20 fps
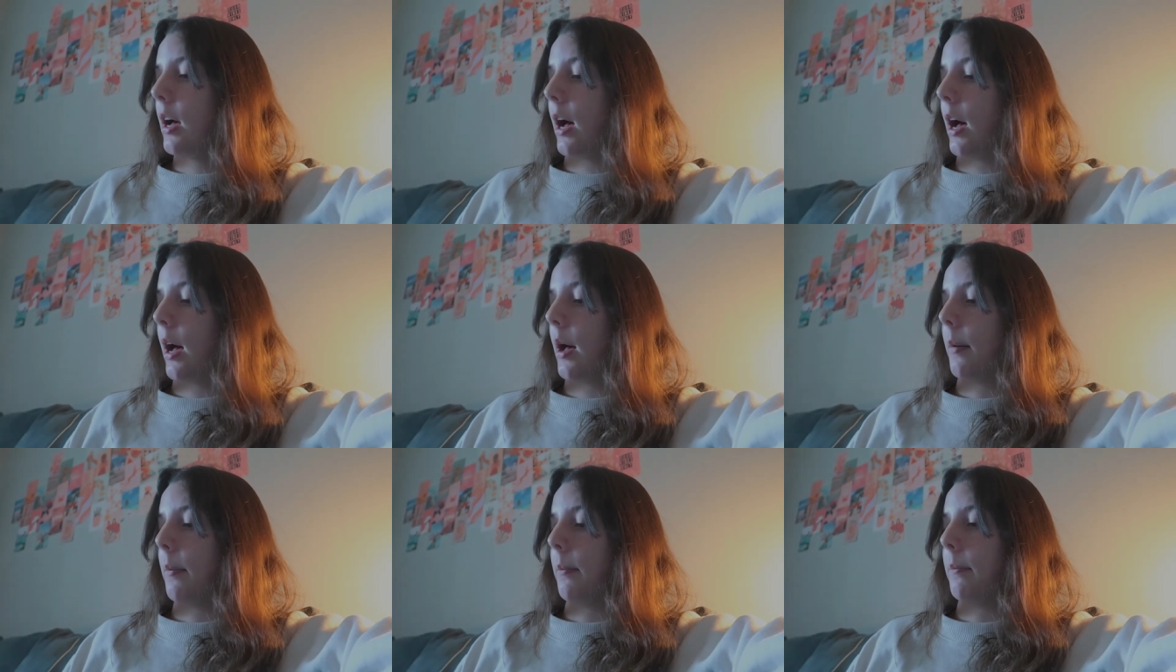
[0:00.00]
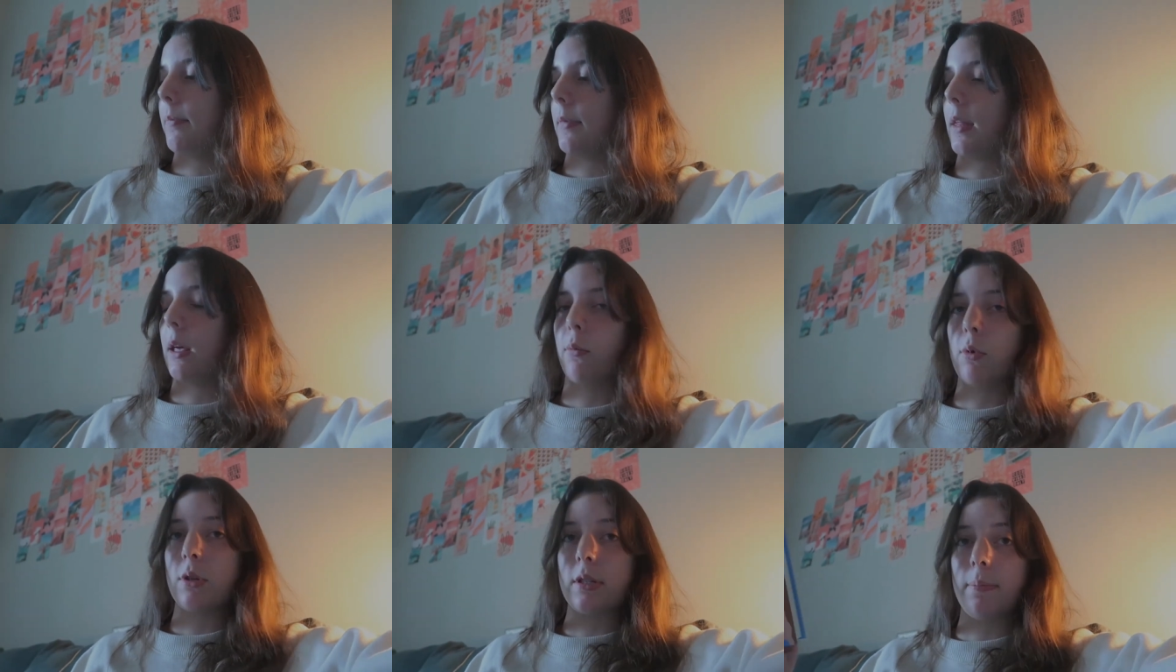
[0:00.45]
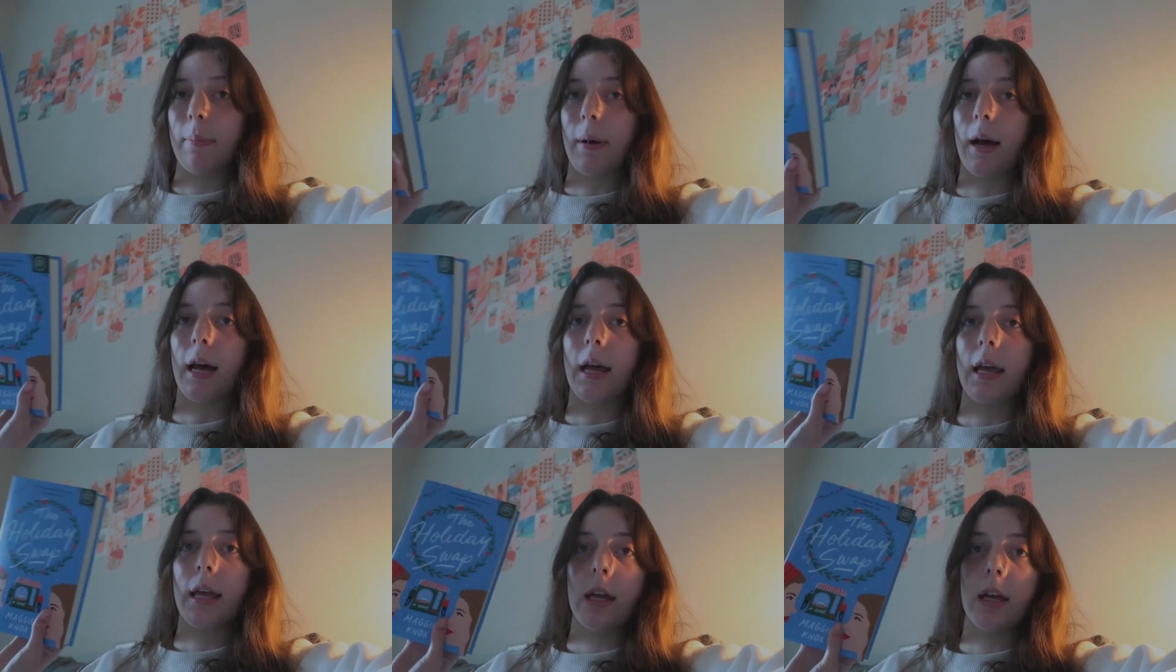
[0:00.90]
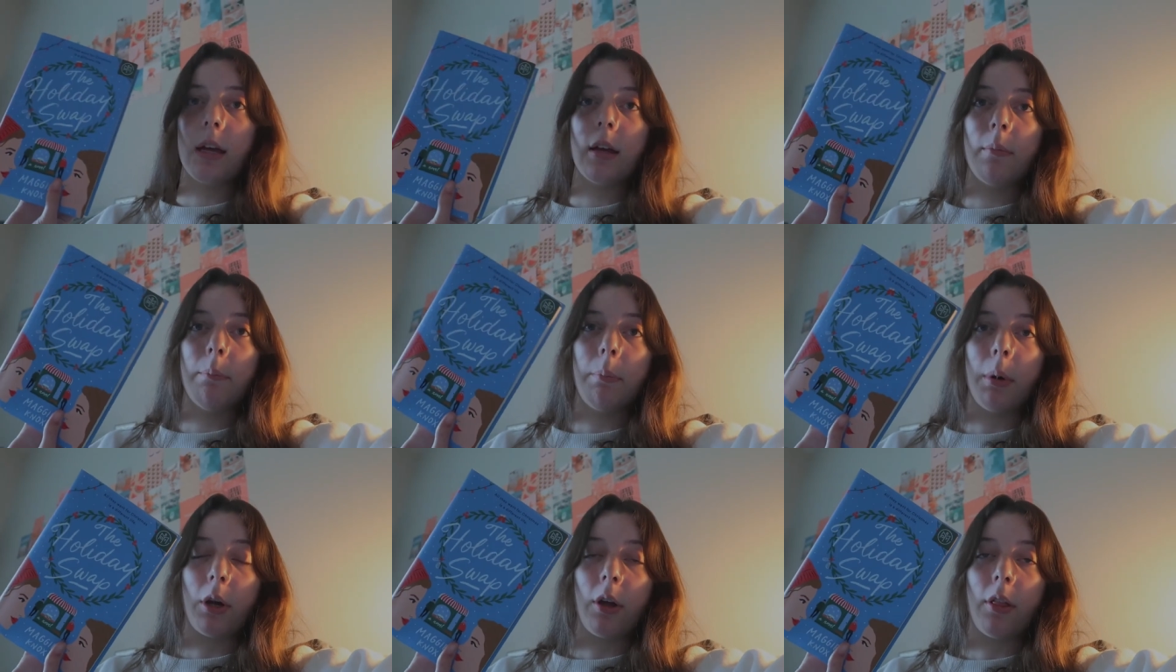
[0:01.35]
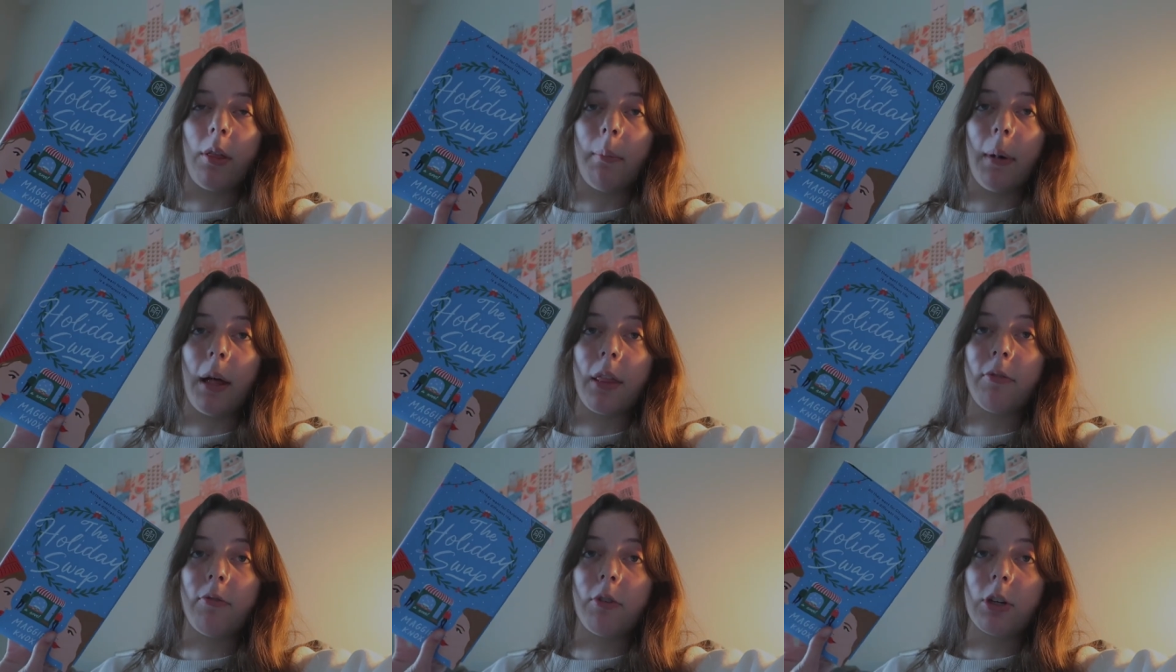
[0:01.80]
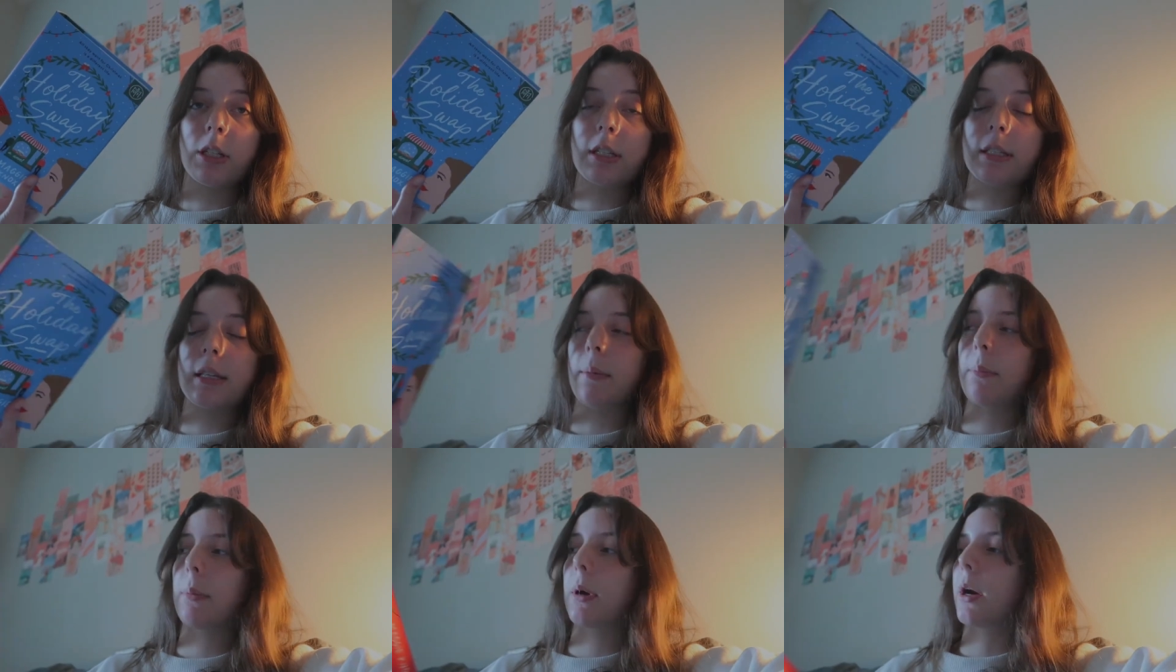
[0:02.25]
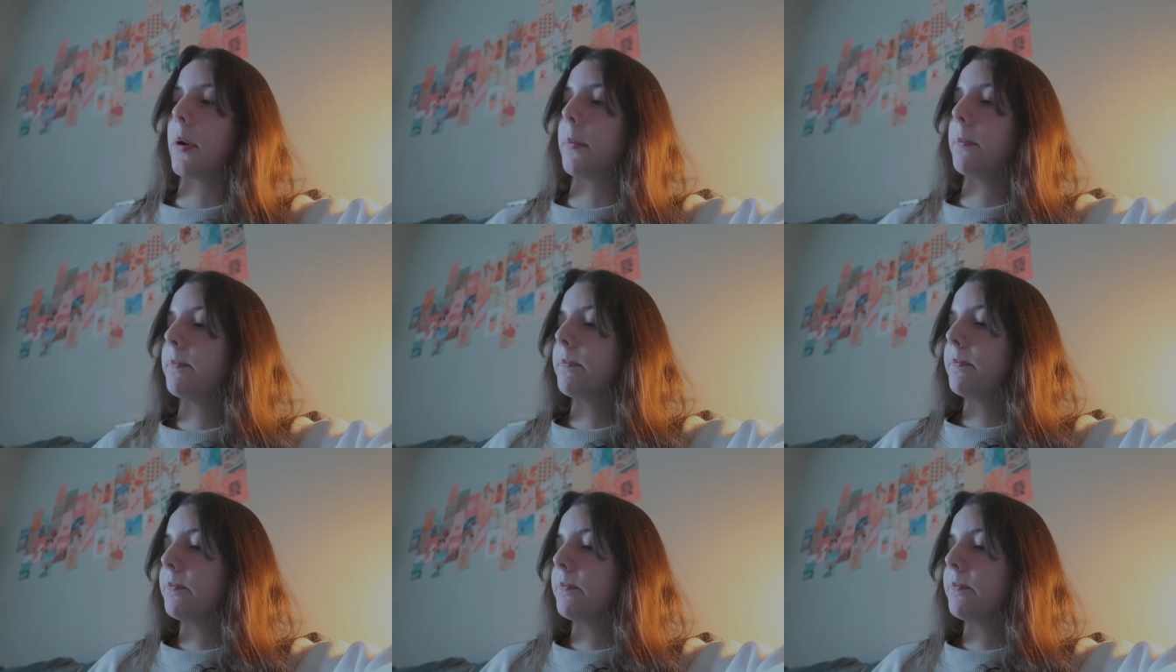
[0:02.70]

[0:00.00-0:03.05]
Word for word: Um, it was my book of the month for December.